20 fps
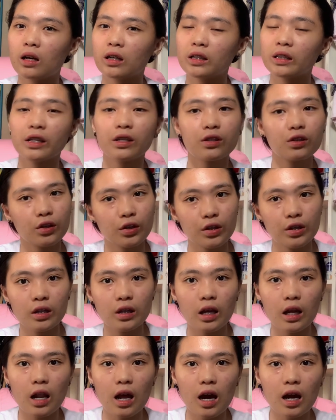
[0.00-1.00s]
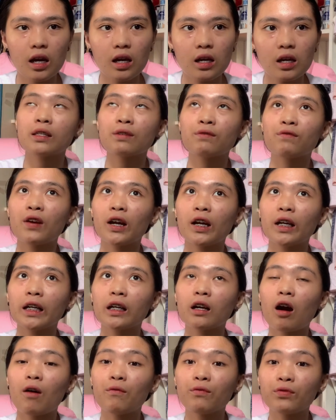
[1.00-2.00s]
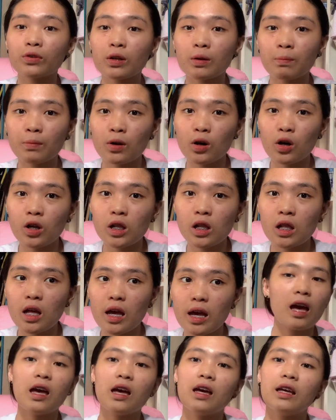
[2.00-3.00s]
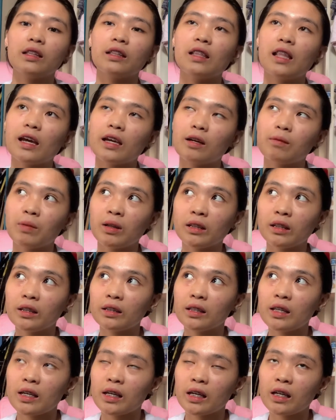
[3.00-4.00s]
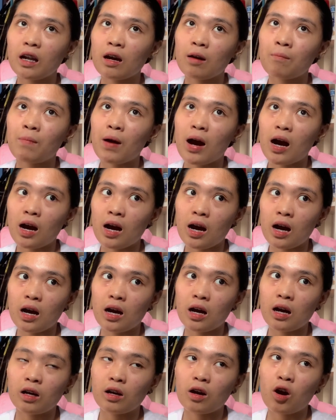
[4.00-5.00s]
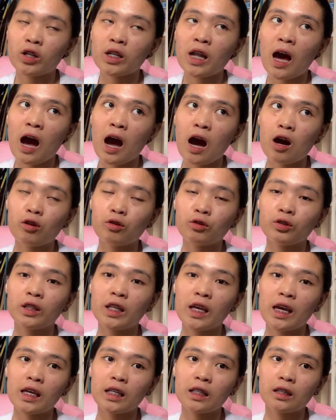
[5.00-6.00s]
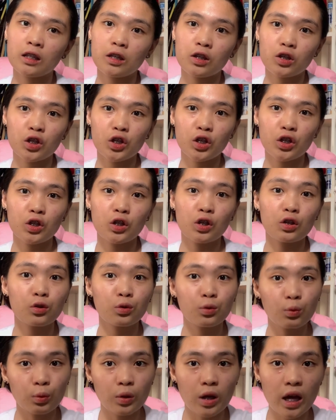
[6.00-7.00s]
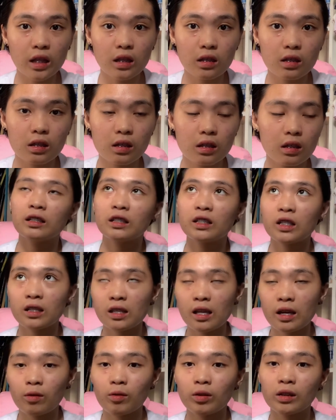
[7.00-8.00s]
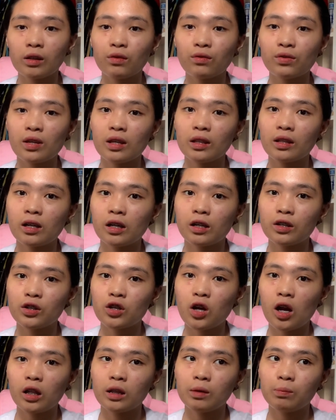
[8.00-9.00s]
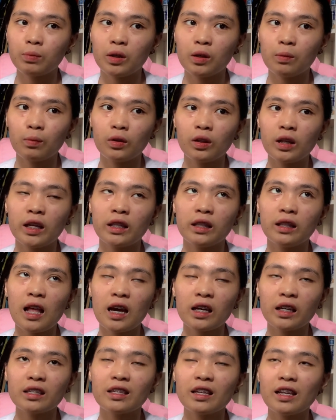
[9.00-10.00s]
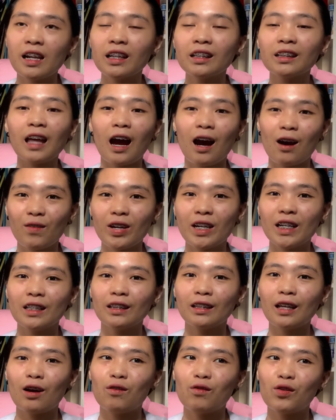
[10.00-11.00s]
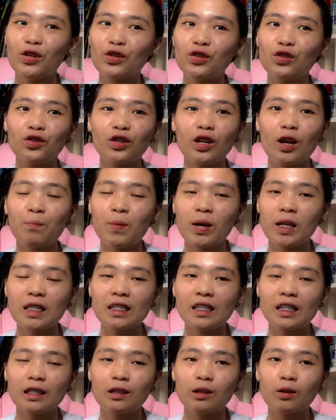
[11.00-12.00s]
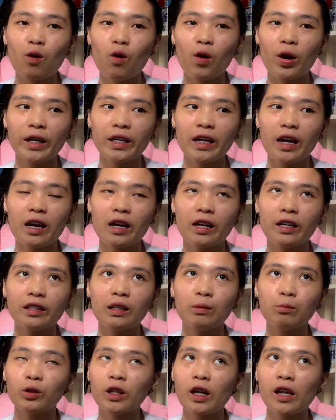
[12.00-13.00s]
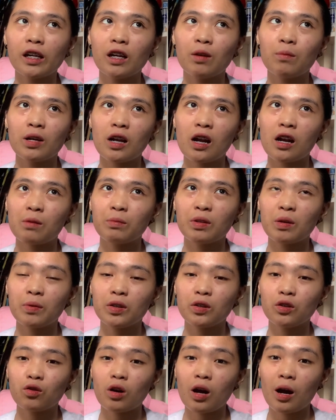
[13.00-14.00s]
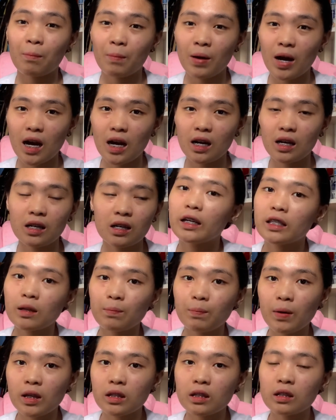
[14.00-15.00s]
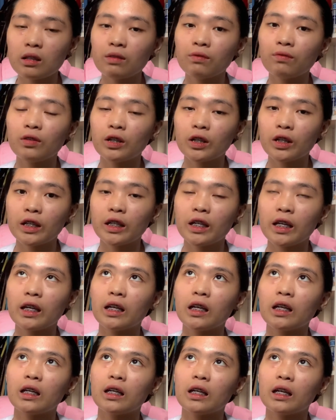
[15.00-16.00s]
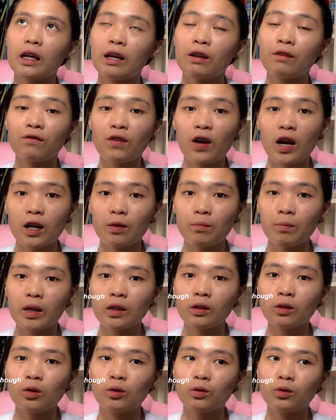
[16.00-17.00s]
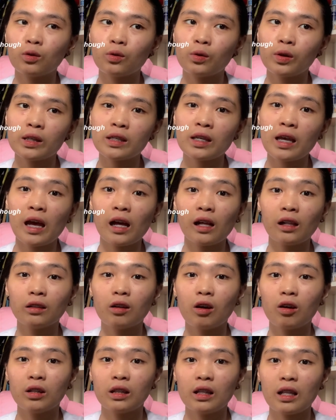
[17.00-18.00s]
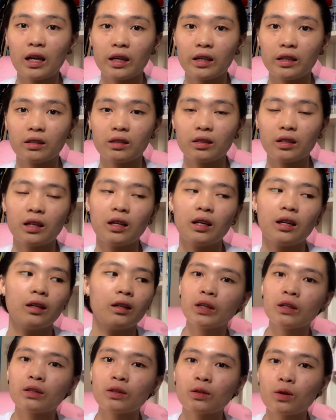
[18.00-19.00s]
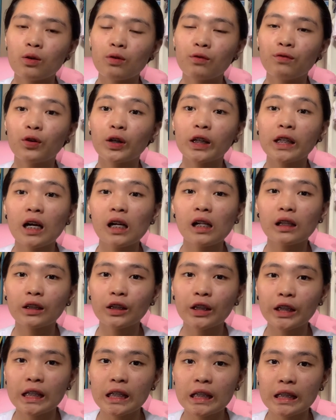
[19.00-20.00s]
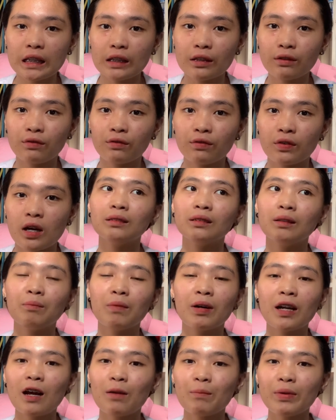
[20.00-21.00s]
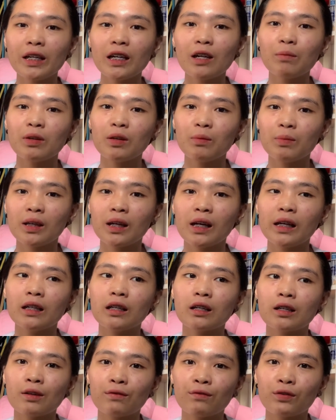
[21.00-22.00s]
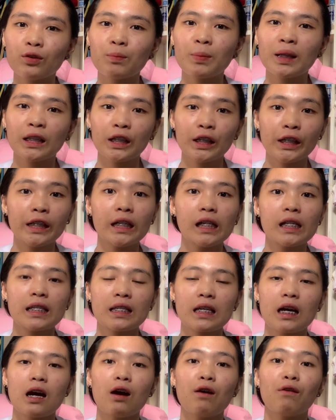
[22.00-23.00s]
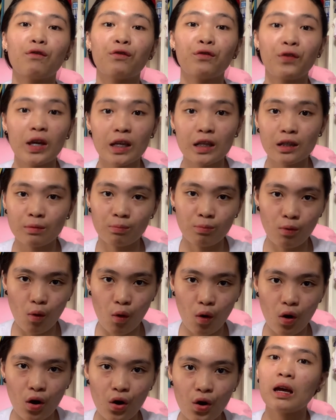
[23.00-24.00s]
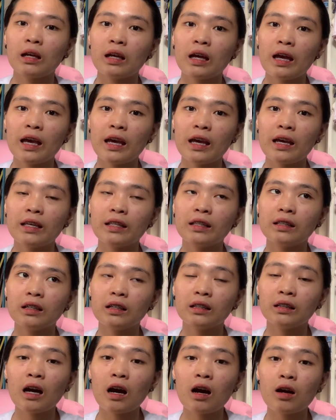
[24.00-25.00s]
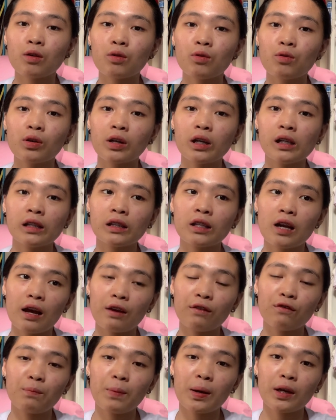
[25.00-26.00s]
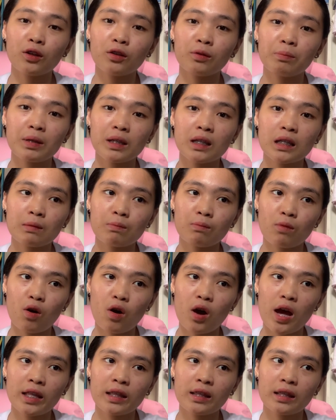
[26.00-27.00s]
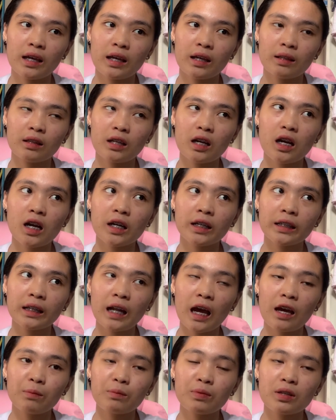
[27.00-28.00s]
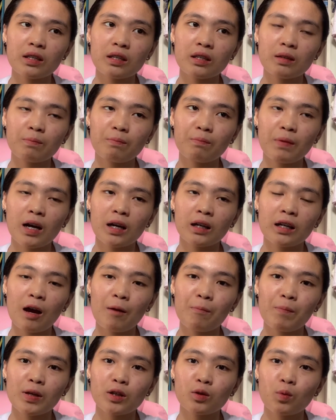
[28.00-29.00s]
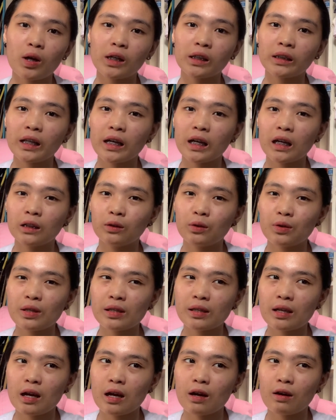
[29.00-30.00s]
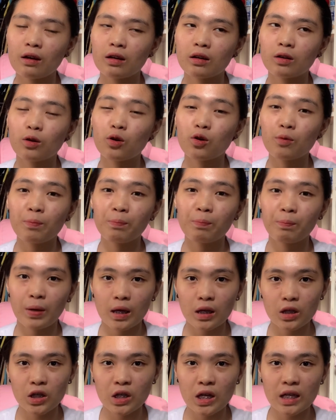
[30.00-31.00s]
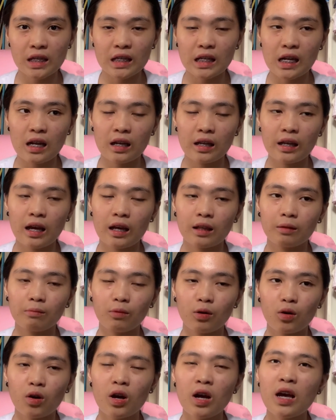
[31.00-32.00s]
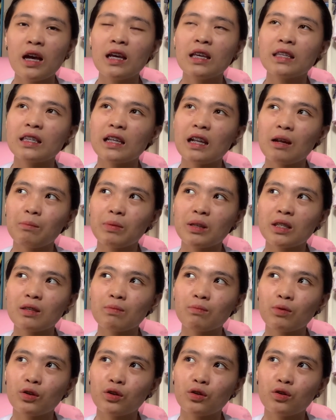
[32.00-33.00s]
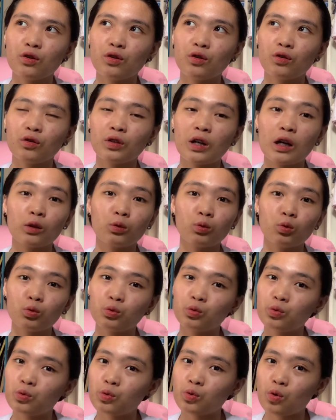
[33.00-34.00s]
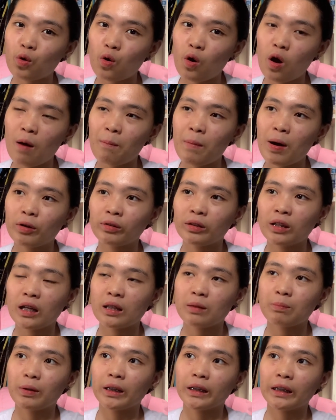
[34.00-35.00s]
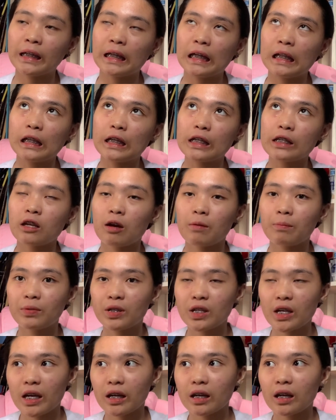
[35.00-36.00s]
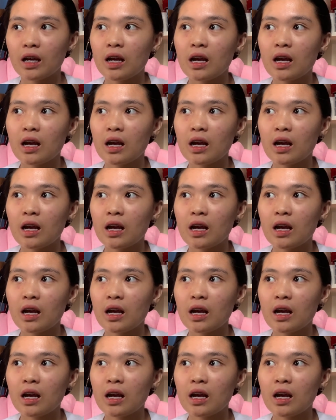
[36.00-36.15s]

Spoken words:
teachers nila. It's very comfortable and like matitaken aback ka on how they teach the students. Just like what I've said, they are jolly people and lagi silang tawa na tawa. Yun yung napansin ko. Kaya hindi mo talaga mararamdaman yung kaba. It's a positive learning environment although it's held online. So for the alternative, maraming namimigay ng review material sa Facebook. And naka Google Drive pa yun mismo. And then there are times pag napaswerte ka dun sa group page na sinalihan mo, sila mismo yung nagtuturo about that particular subject.